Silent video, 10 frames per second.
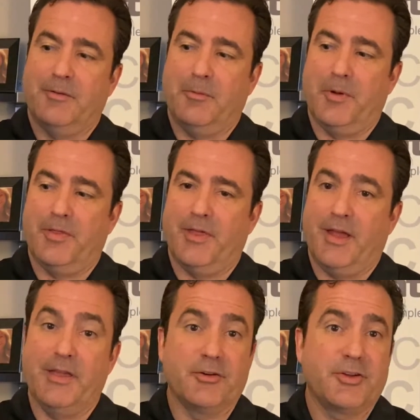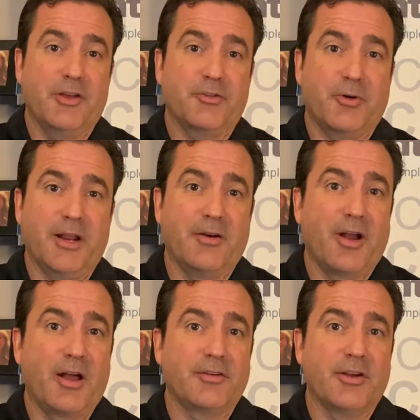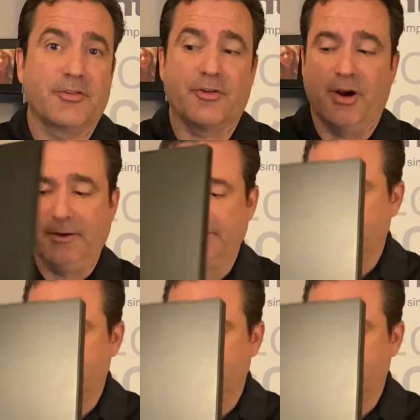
with either touchscreen or non-touchscreen